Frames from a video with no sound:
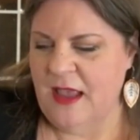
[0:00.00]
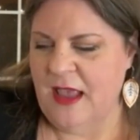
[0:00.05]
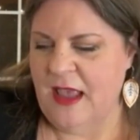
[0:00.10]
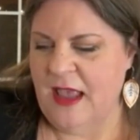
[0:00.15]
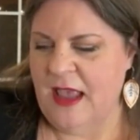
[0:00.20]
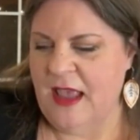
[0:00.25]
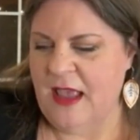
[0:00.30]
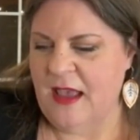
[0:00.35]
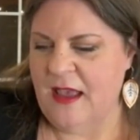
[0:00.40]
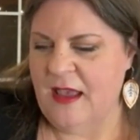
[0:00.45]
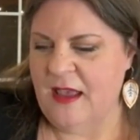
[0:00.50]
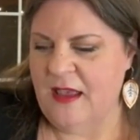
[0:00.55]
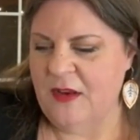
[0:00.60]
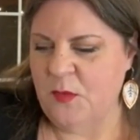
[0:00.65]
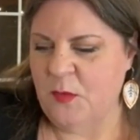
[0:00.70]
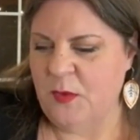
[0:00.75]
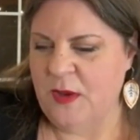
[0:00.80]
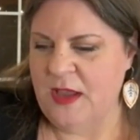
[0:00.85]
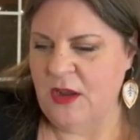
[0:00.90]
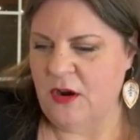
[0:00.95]
And
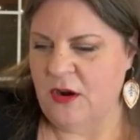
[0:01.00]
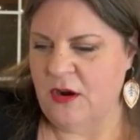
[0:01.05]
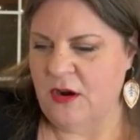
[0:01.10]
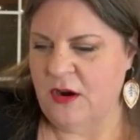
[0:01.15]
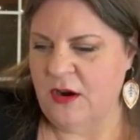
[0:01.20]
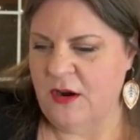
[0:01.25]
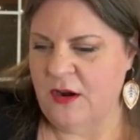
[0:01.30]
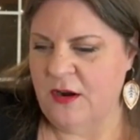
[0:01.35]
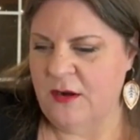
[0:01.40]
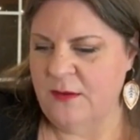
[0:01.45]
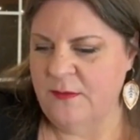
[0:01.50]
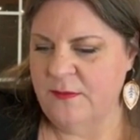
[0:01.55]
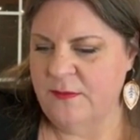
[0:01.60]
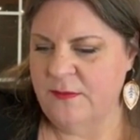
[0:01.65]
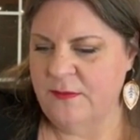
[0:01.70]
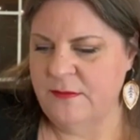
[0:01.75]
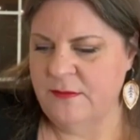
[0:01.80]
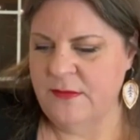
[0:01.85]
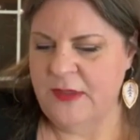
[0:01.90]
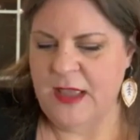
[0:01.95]
we are,
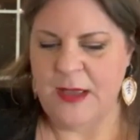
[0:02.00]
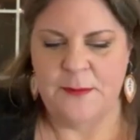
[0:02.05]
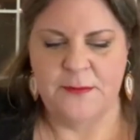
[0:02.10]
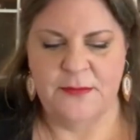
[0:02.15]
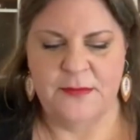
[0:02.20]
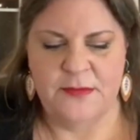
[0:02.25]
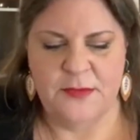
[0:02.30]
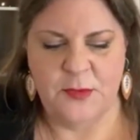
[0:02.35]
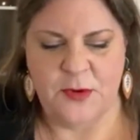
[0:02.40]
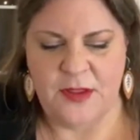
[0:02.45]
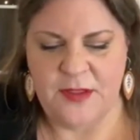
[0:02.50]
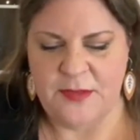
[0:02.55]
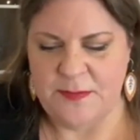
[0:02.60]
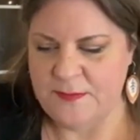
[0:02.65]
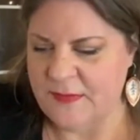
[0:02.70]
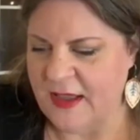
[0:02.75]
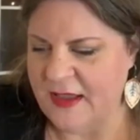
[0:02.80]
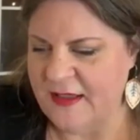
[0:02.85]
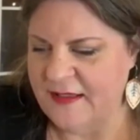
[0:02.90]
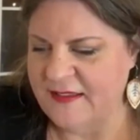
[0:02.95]
yep, we're on,
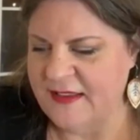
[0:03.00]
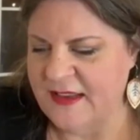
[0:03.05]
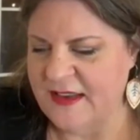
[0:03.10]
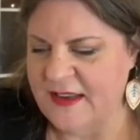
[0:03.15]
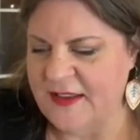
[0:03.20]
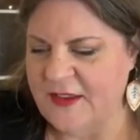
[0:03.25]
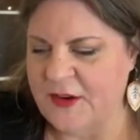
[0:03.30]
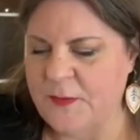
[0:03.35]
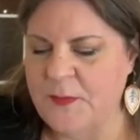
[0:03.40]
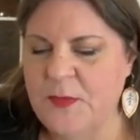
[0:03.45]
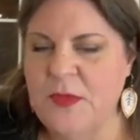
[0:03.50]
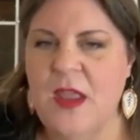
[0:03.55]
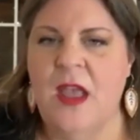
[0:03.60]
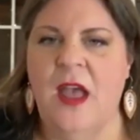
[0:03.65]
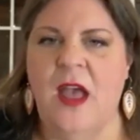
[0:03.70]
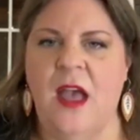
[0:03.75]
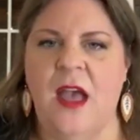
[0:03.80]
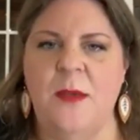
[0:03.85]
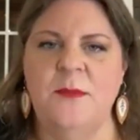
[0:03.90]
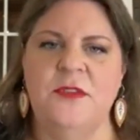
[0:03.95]
I can see it in there.
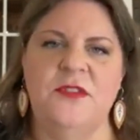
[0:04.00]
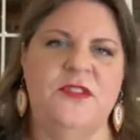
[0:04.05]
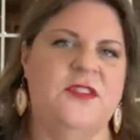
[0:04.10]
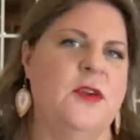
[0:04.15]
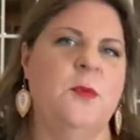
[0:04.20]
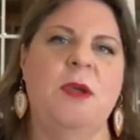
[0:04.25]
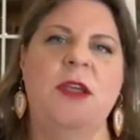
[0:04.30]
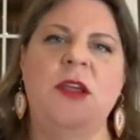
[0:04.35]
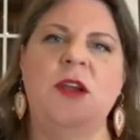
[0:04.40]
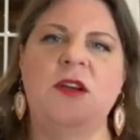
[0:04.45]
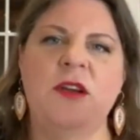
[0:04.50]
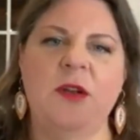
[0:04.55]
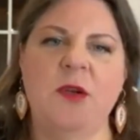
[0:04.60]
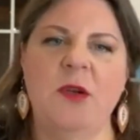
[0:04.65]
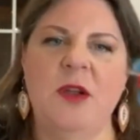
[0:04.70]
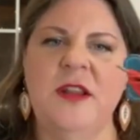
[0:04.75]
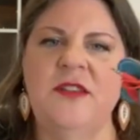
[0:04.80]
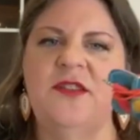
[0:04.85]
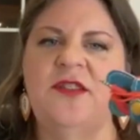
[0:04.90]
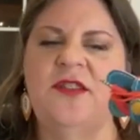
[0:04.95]
So we are
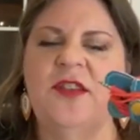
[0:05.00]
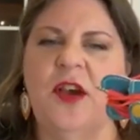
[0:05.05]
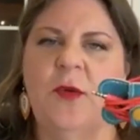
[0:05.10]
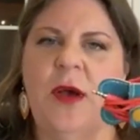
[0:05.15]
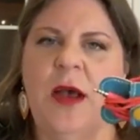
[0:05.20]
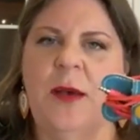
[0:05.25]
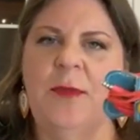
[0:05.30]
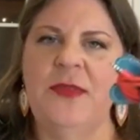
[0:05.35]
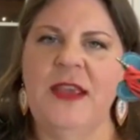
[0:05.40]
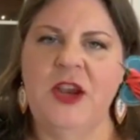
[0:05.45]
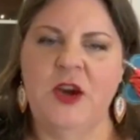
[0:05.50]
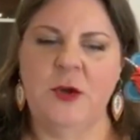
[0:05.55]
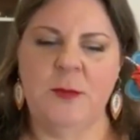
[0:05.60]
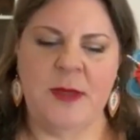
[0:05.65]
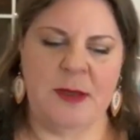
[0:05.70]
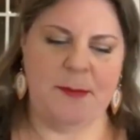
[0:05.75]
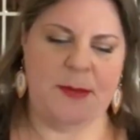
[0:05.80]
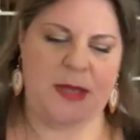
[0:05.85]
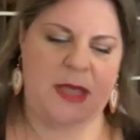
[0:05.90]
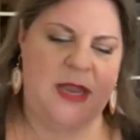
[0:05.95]
gonna sew up the
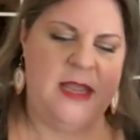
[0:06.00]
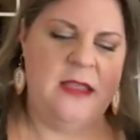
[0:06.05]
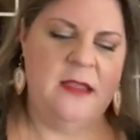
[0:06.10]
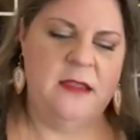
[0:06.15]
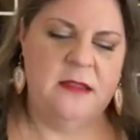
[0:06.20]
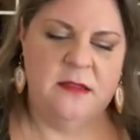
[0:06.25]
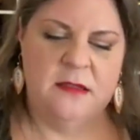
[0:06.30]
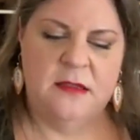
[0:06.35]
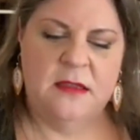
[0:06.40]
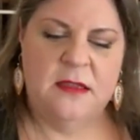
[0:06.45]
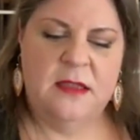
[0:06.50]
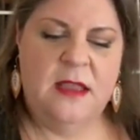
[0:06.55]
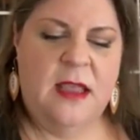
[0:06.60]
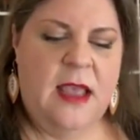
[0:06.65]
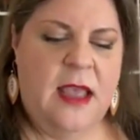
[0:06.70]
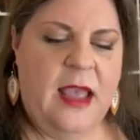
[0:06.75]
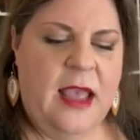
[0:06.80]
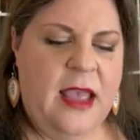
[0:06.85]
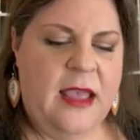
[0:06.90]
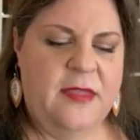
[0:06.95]
earbud buddy.
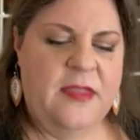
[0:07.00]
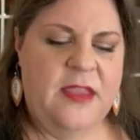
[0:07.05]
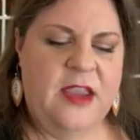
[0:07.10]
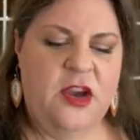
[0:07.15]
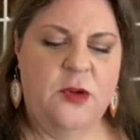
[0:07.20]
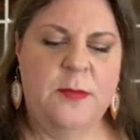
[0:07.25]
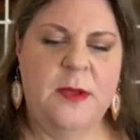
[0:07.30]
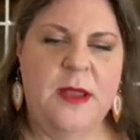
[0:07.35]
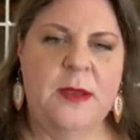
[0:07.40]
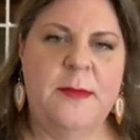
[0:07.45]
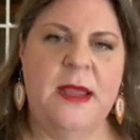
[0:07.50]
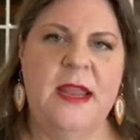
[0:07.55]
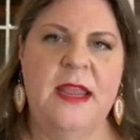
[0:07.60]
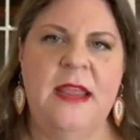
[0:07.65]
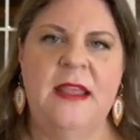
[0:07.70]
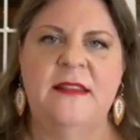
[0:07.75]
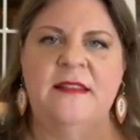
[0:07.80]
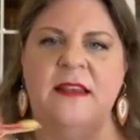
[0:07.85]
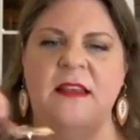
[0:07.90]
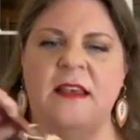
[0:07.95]
And the earbud
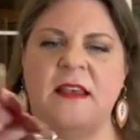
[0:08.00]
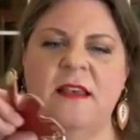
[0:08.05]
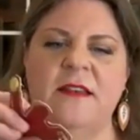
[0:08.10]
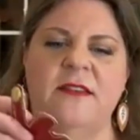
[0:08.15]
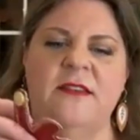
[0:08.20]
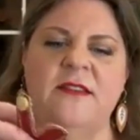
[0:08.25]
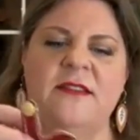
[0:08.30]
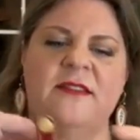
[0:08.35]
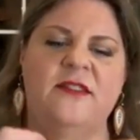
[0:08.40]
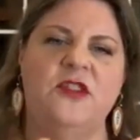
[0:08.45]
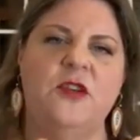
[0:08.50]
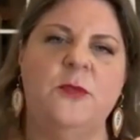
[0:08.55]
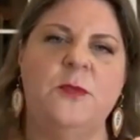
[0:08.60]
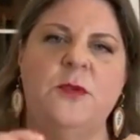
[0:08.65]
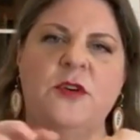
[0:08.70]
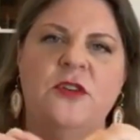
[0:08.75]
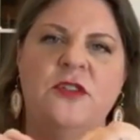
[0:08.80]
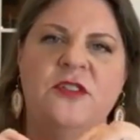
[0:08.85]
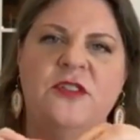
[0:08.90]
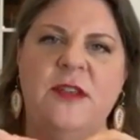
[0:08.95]
buddy is a
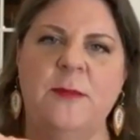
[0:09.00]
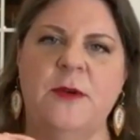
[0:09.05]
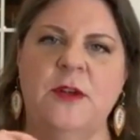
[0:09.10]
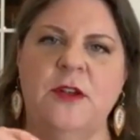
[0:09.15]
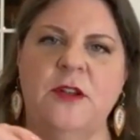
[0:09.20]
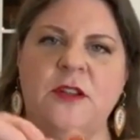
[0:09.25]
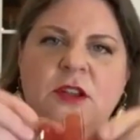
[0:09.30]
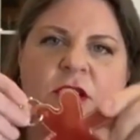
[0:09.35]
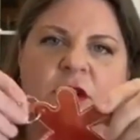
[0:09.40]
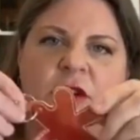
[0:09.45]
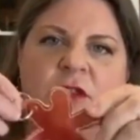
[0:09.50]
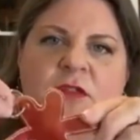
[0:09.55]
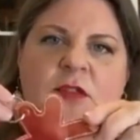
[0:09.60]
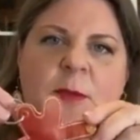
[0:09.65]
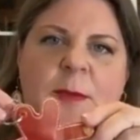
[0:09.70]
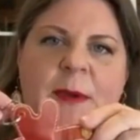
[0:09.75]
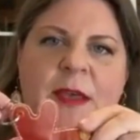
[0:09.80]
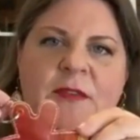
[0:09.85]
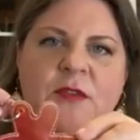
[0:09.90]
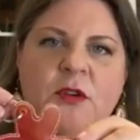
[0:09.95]
super simple little
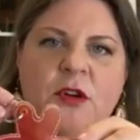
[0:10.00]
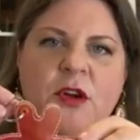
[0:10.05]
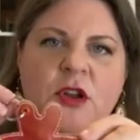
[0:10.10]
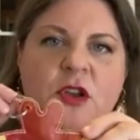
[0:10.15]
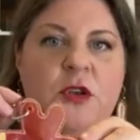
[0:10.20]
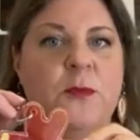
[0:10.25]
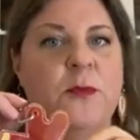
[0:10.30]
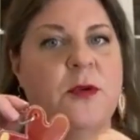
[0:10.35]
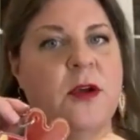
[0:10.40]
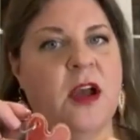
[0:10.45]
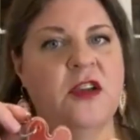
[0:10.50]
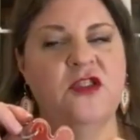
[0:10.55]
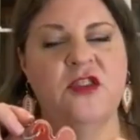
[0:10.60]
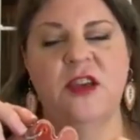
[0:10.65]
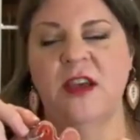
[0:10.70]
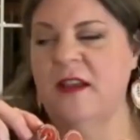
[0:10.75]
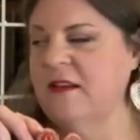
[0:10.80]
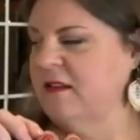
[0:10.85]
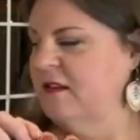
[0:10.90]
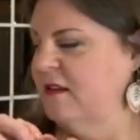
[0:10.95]
4x4 hoop
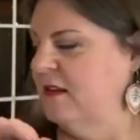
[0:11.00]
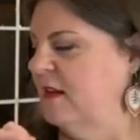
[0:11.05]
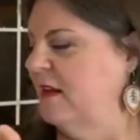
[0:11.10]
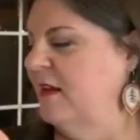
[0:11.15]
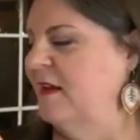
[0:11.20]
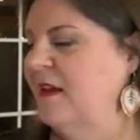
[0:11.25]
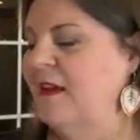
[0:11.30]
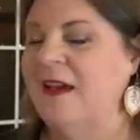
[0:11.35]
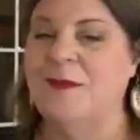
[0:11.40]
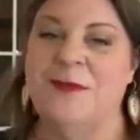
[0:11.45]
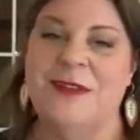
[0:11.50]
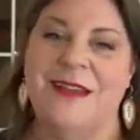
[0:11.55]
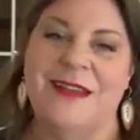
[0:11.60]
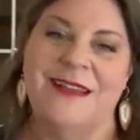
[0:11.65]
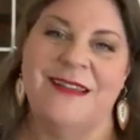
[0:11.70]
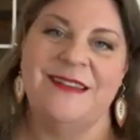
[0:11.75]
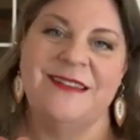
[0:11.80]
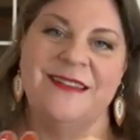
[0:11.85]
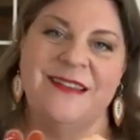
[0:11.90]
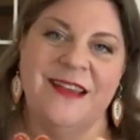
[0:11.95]
project. I'm not
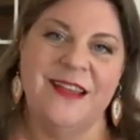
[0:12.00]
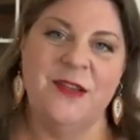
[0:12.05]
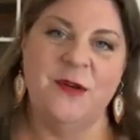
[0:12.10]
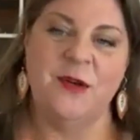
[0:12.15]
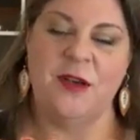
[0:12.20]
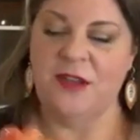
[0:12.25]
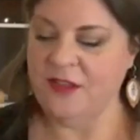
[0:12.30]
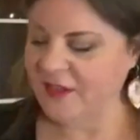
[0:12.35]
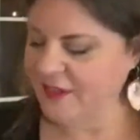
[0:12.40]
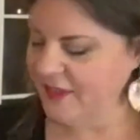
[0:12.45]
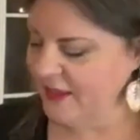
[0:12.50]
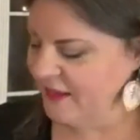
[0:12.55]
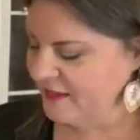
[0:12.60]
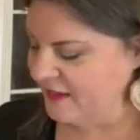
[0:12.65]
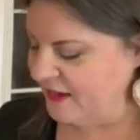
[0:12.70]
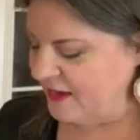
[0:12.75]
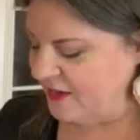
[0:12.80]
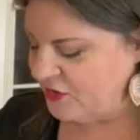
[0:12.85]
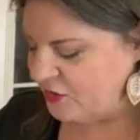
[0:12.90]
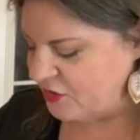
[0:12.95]
gonna tell you all the things
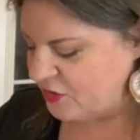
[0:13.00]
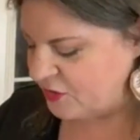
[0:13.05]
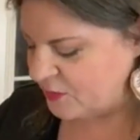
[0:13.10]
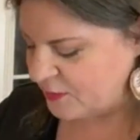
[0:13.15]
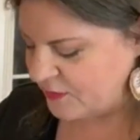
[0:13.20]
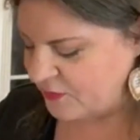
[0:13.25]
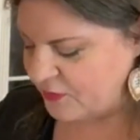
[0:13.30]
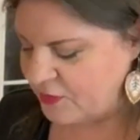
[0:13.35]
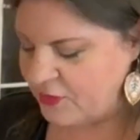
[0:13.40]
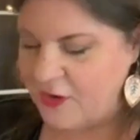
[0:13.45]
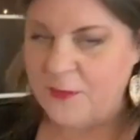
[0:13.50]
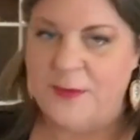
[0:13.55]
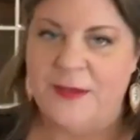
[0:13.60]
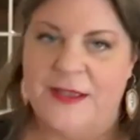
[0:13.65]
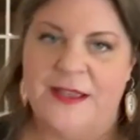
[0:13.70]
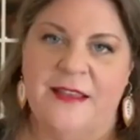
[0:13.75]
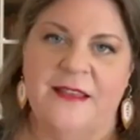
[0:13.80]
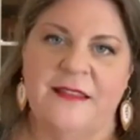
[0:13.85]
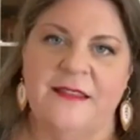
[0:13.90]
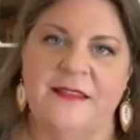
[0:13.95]
that I told you before,
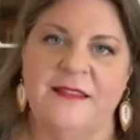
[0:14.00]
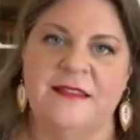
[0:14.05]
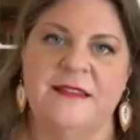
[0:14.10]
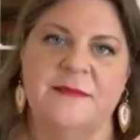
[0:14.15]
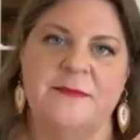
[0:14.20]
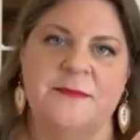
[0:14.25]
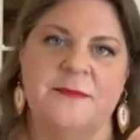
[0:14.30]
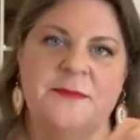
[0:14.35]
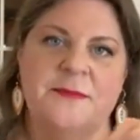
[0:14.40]
because